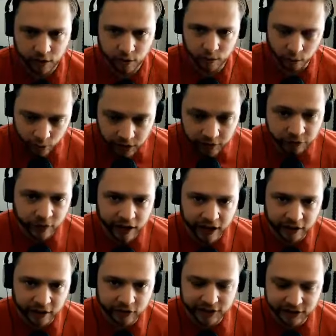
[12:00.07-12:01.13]
what we've
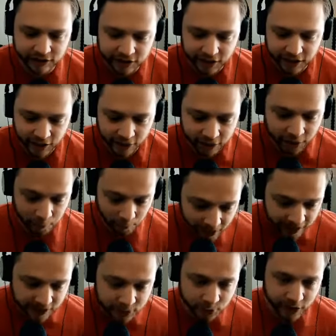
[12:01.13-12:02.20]
found is the
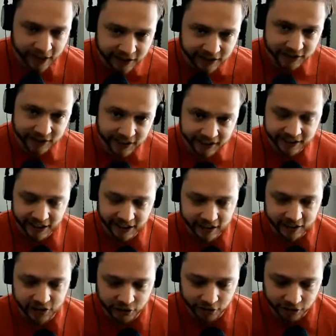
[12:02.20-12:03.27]
best way to
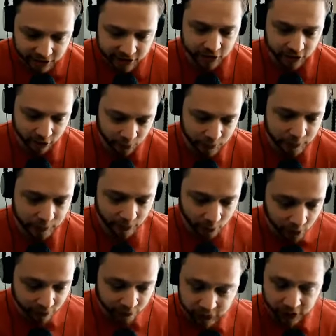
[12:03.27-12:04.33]
engage your internal people. And
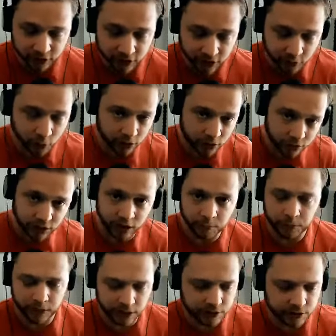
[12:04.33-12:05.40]
we've literally worked with
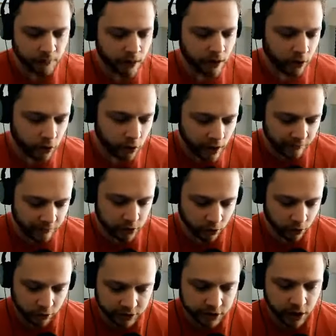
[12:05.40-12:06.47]
companies who have
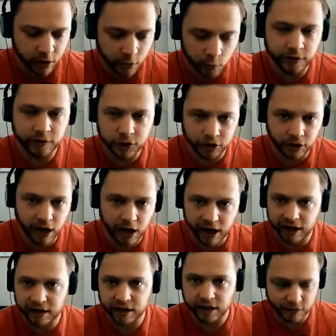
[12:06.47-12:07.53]
told us we've
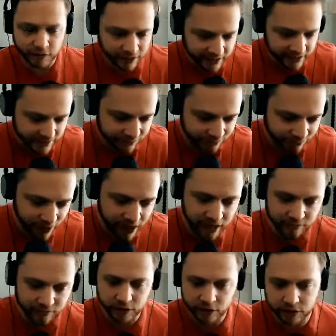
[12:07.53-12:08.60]
tried for the last
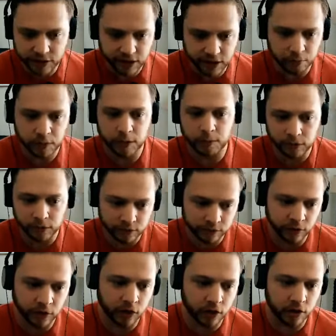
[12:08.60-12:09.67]
five years to get people
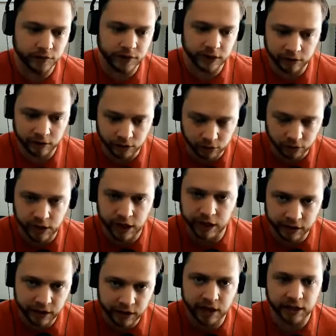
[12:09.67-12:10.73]
involved in
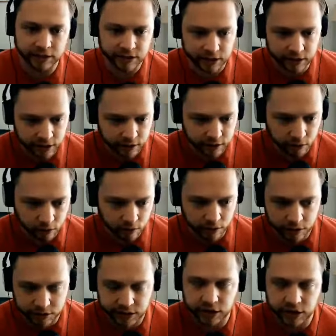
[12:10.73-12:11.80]
creating content at our
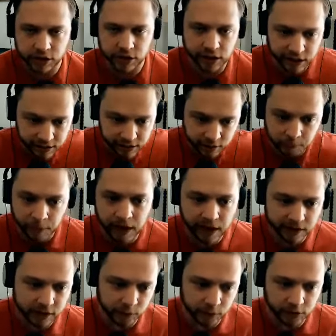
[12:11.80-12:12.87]
organization. It's
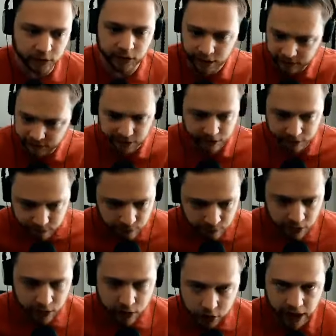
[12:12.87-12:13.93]
impossible. And I say,
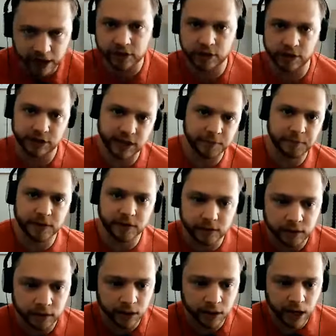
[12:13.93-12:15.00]
challenge accepted.
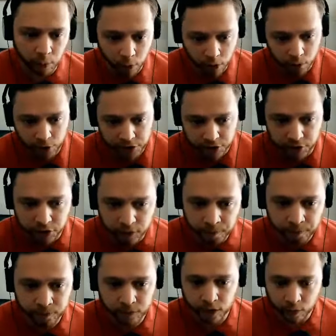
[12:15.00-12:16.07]
And what do we
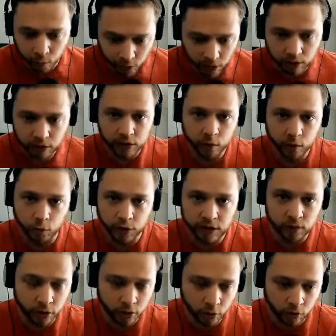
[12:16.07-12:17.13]
do? Well, we
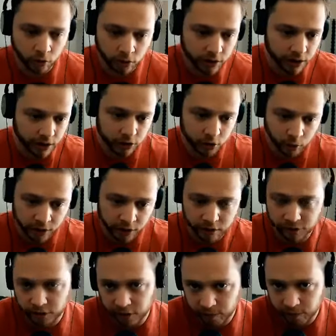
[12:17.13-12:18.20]
record a 20 to
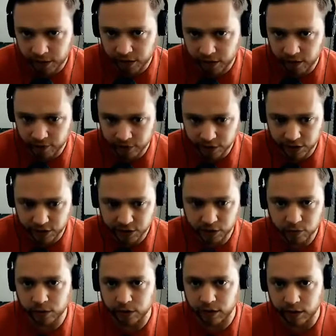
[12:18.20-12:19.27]
30 minute
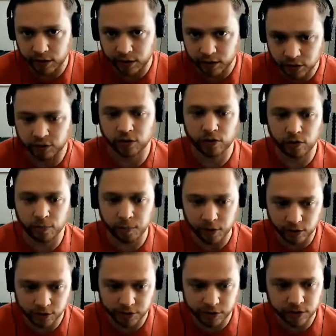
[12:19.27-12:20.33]
conversation with that internal
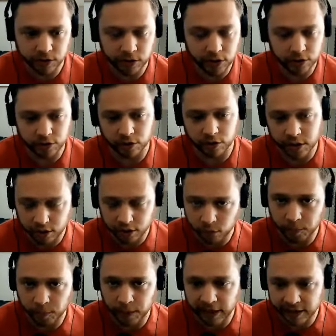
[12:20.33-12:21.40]
person, turn it into
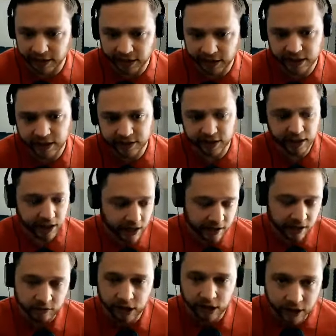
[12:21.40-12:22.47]
a podcast, and
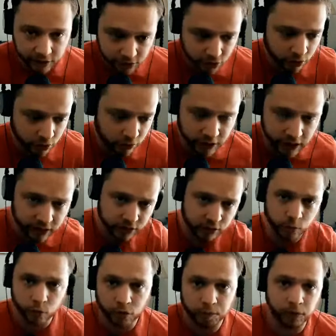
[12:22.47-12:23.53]
then write a 2,000
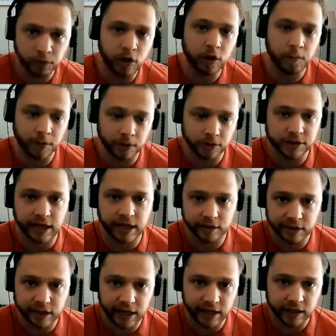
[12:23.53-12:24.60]
word blog post out of
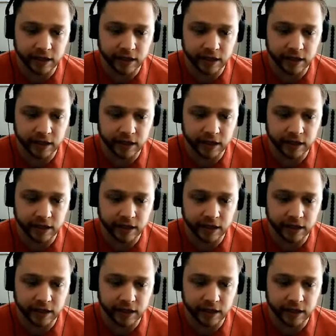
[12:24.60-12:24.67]
that.